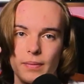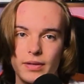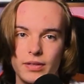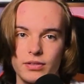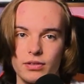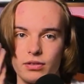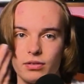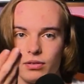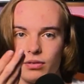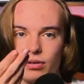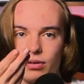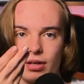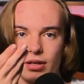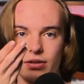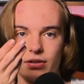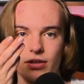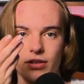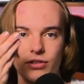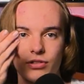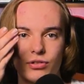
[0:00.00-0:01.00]
makes it
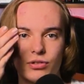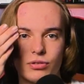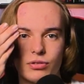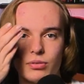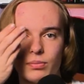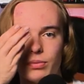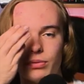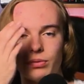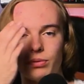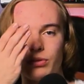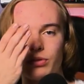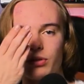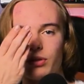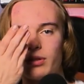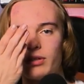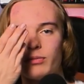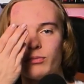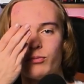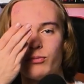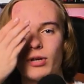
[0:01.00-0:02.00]
nice and durable so
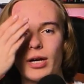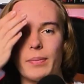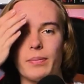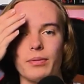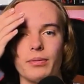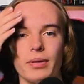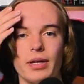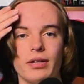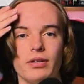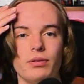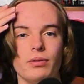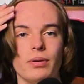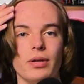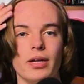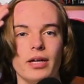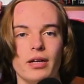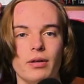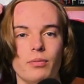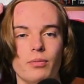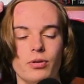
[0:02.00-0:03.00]
it can wrap around your
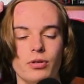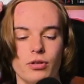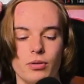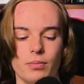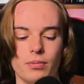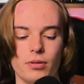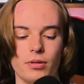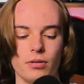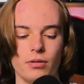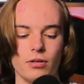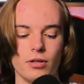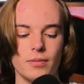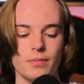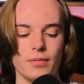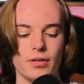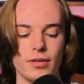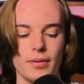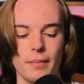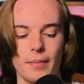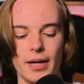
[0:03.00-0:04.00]
head when you put it
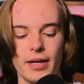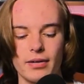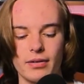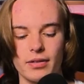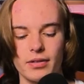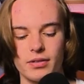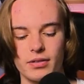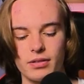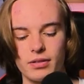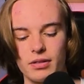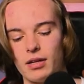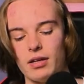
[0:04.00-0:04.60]
on with the magnets.